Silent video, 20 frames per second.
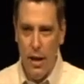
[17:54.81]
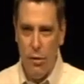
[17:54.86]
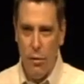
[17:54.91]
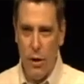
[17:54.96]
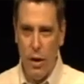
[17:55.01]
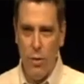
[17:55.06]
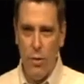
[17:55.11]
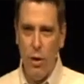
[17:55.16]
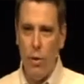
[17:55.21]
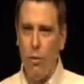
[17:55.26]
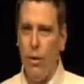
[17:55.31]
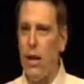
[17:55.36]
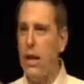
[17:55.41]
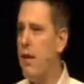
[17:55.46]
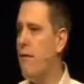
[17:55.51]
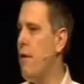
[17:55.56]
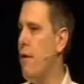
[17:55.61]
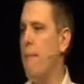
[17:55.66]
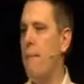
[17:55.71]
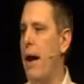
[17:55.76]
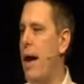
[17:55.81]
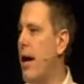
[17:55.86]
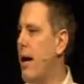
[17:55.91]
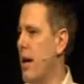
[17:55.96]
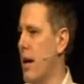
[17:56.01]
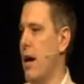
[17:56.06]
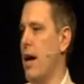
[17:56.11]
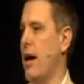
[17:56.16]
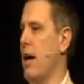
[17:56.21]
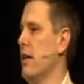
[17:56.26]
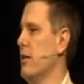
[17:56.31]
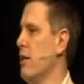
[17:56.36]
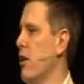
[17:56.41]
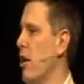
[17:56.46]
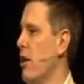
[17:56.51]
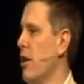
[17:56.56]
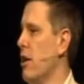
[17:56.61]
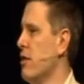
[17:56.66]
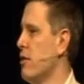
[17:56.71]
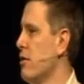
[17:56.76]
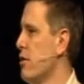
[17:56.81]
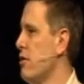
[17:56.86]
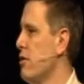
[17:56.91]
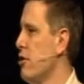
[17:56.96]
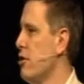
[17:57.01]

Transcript: When we lived in Bangkok, I saw this.